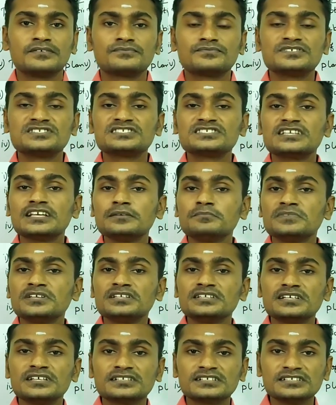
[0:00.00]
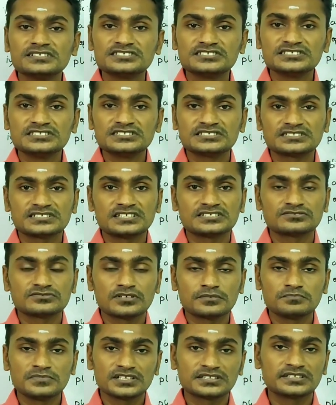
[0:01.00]
physical mediated gene
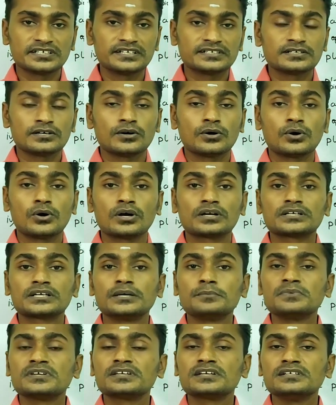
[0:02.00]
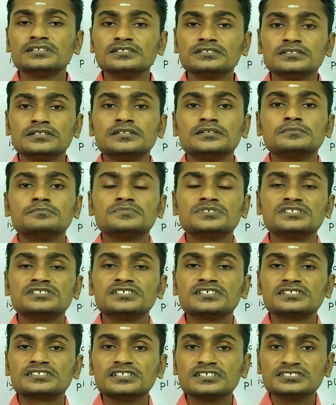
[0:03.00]
transfer method or chemical
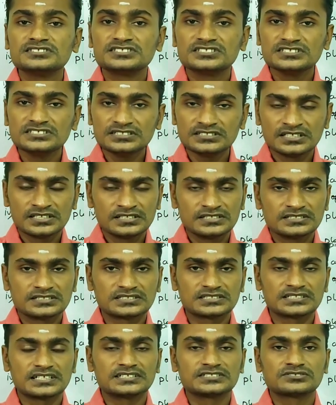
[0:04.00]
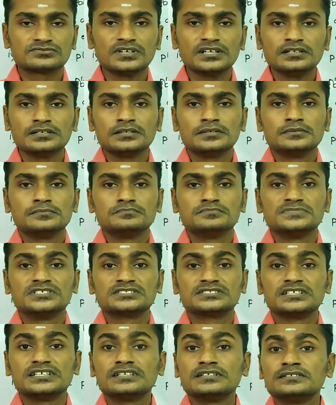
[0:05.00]
mediated gene transfer
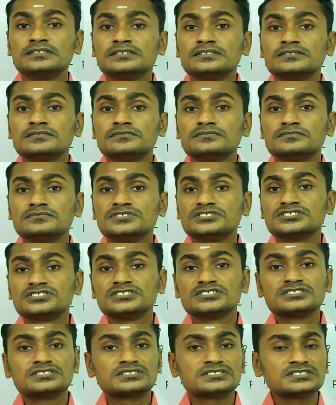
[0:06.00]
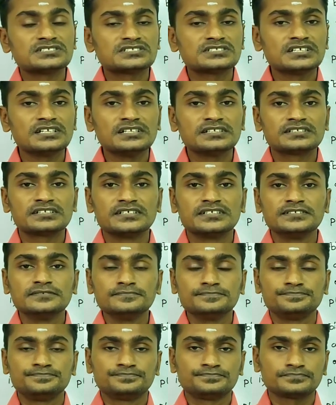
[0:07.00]
method, which is result
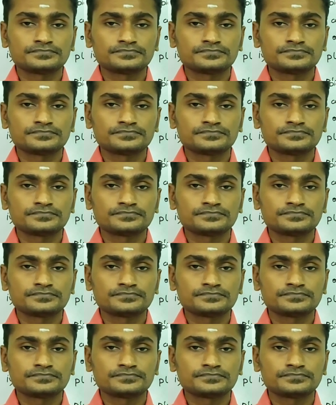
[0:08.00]
in